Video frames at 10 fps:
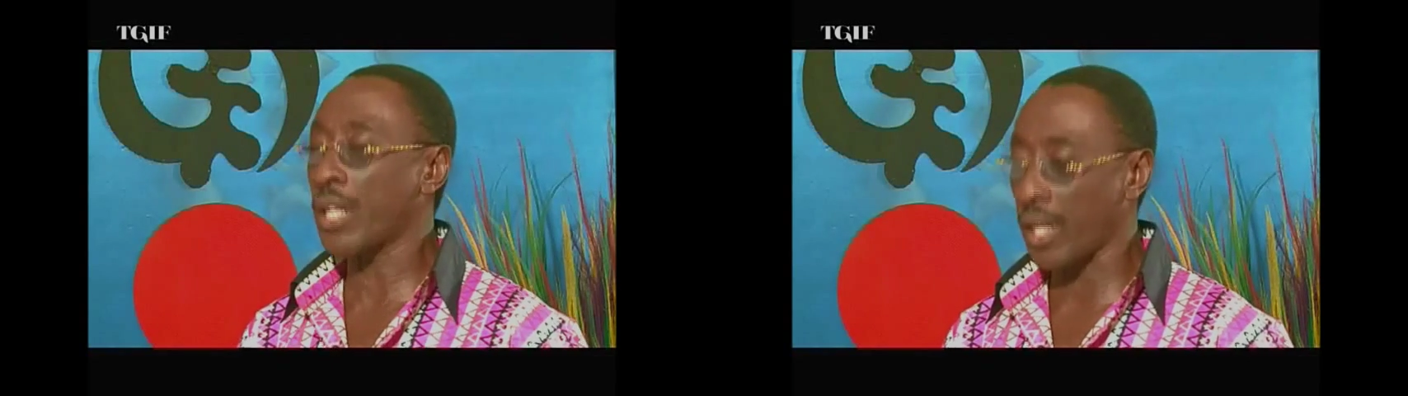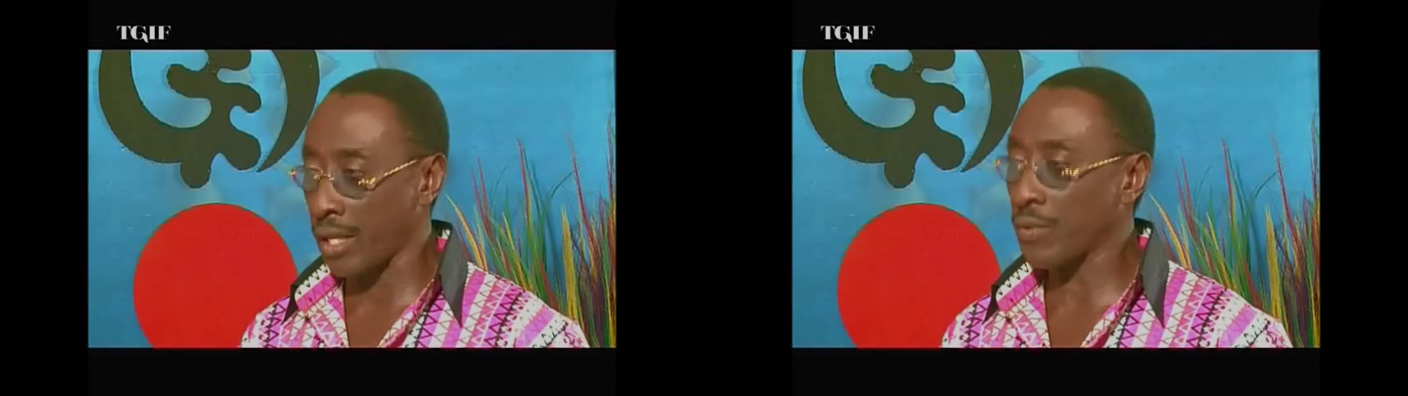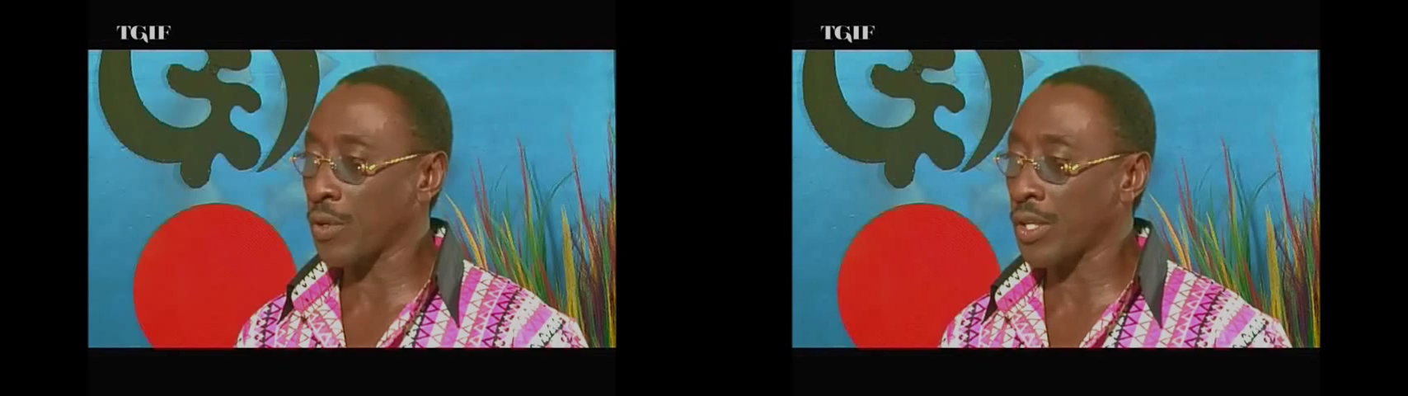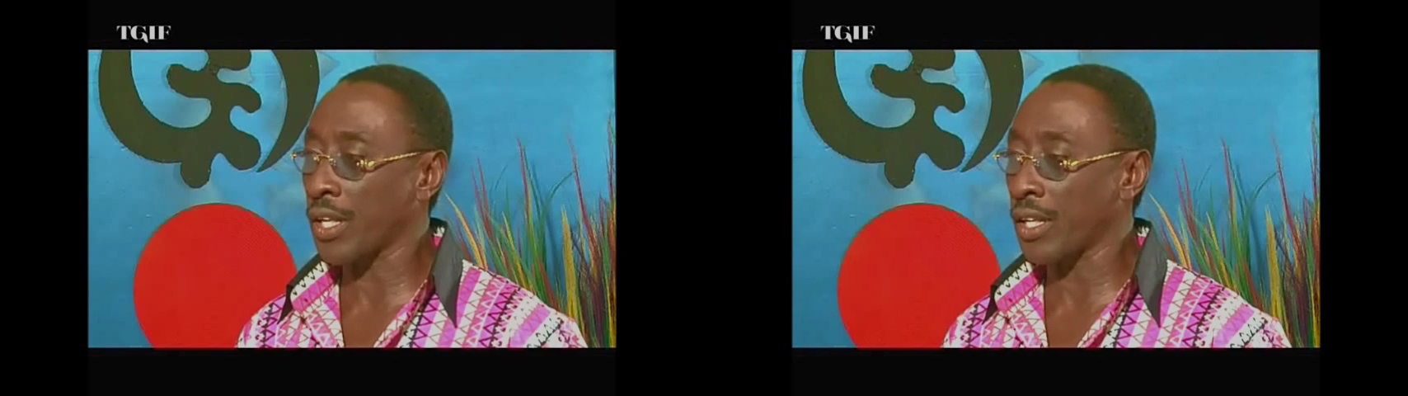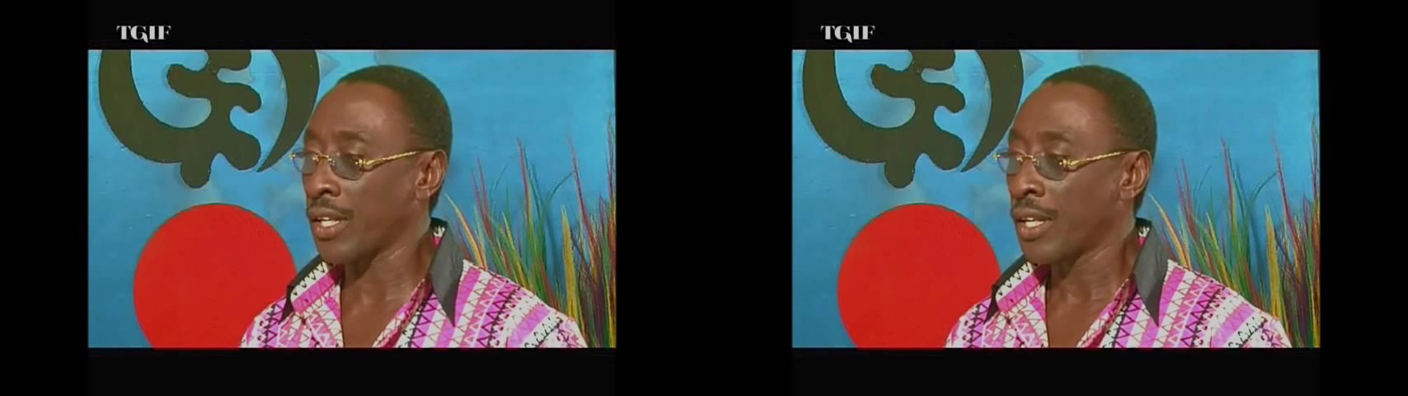Okay,
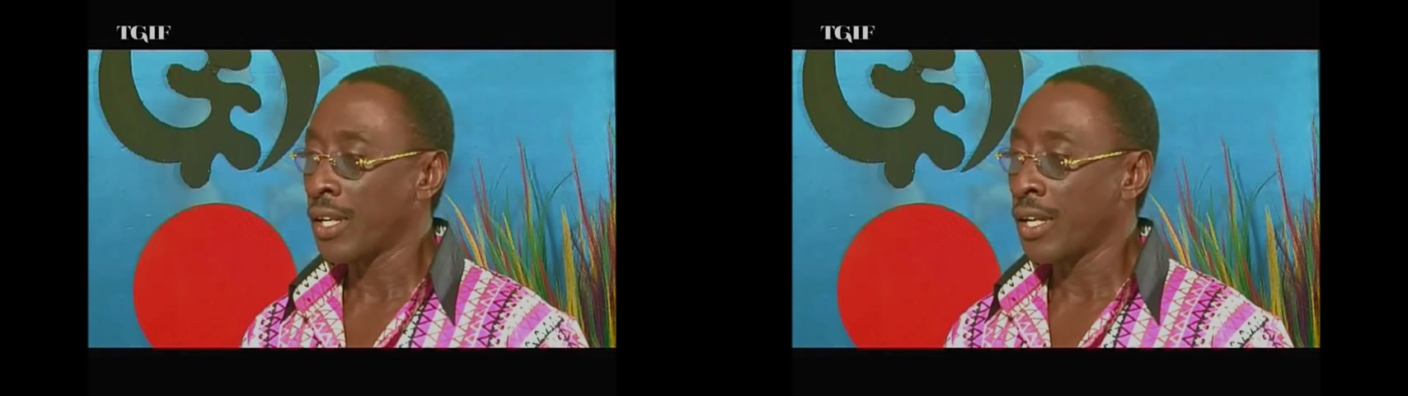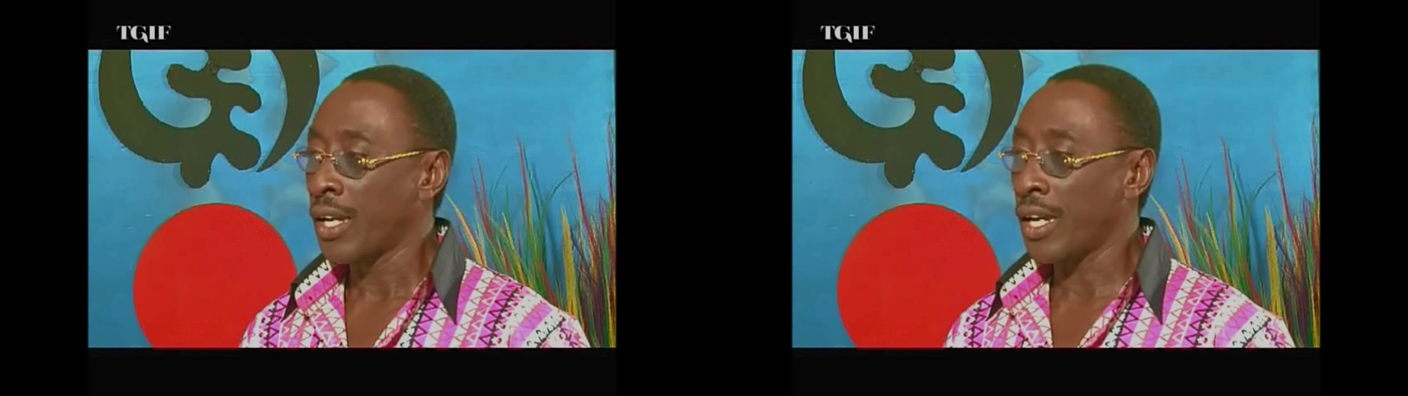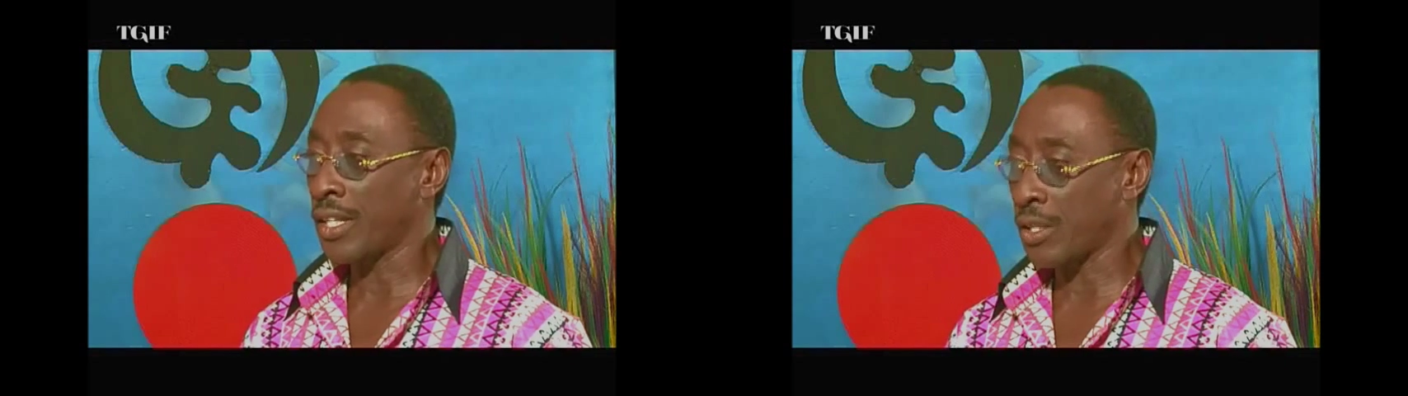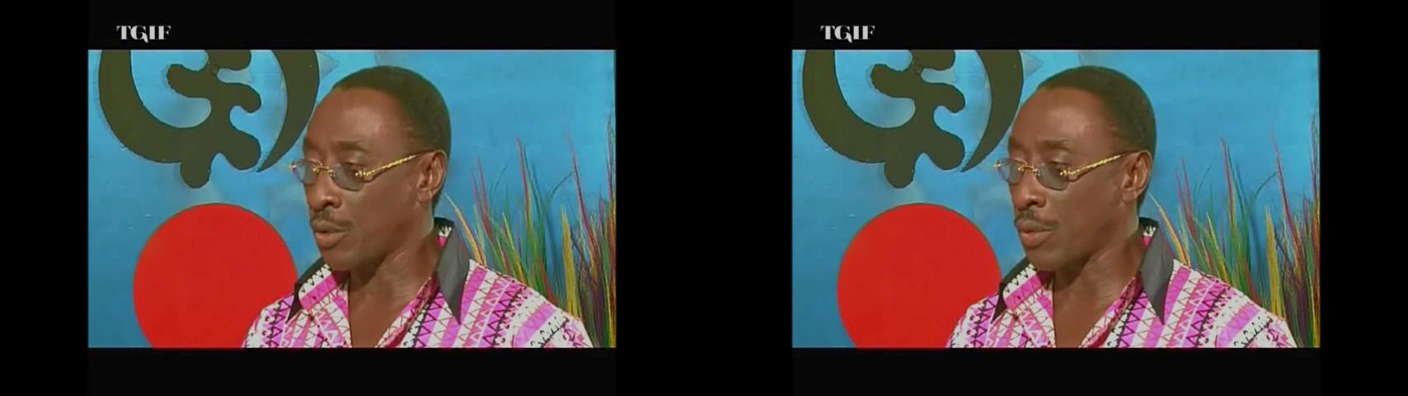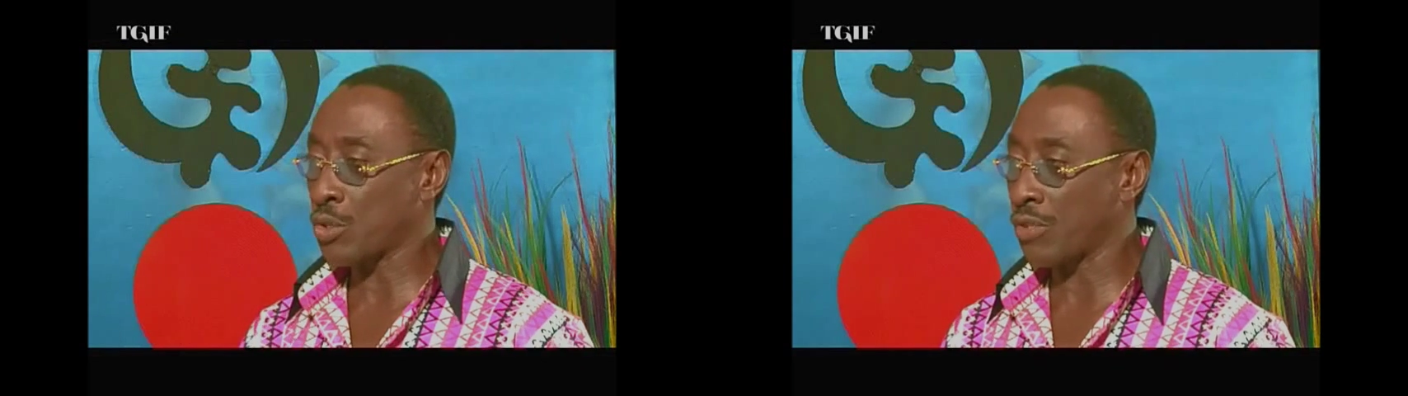okay. and
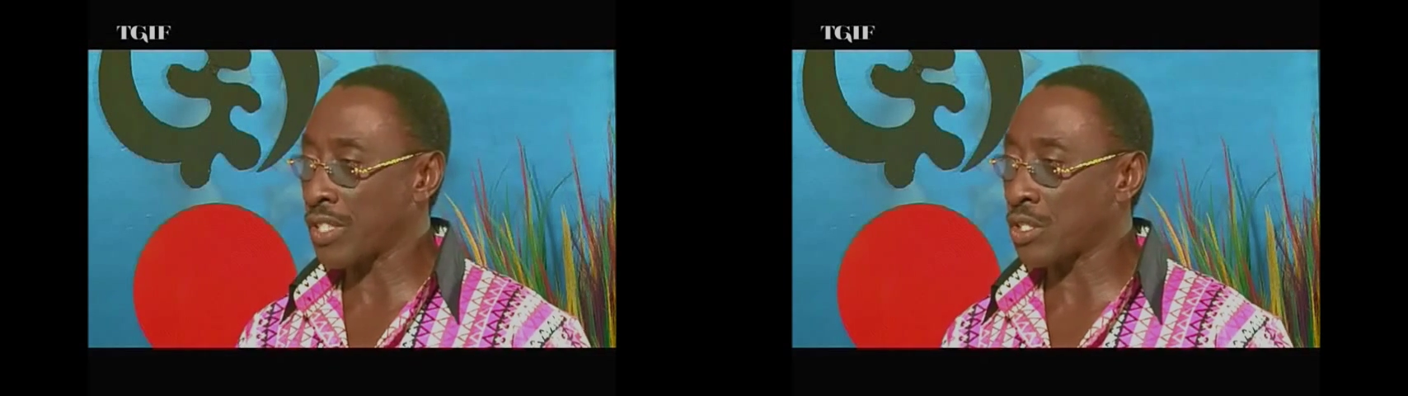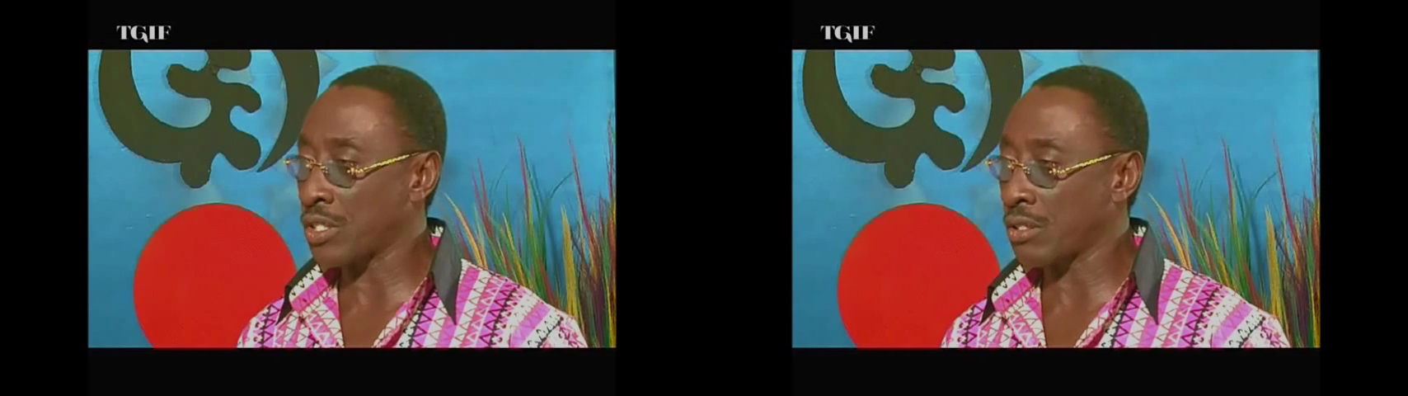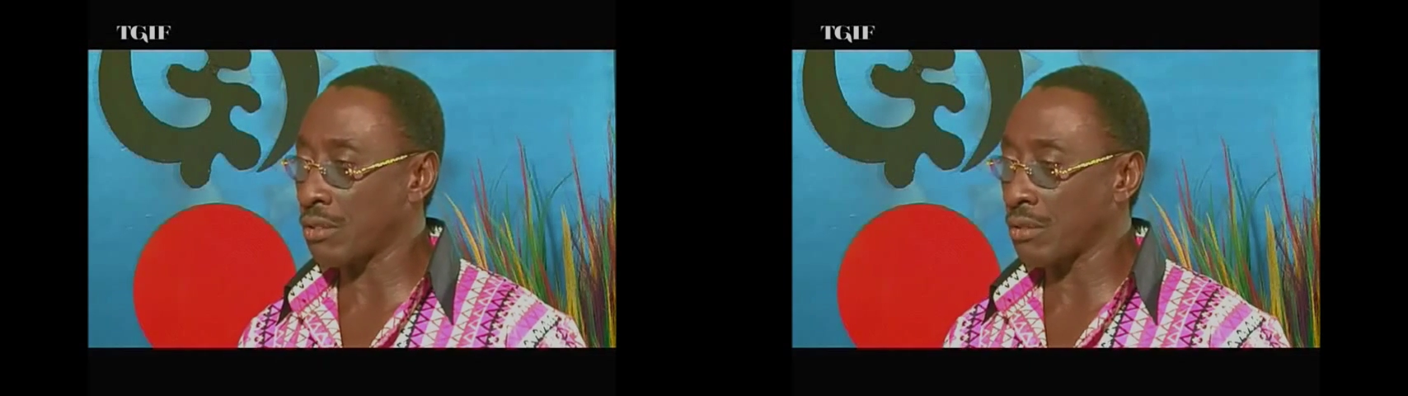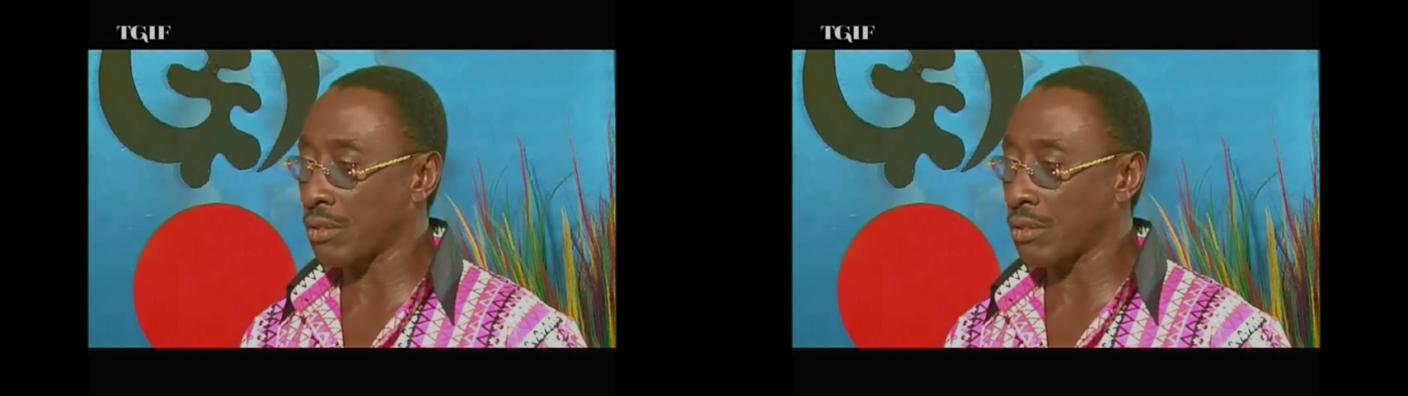then you went to University...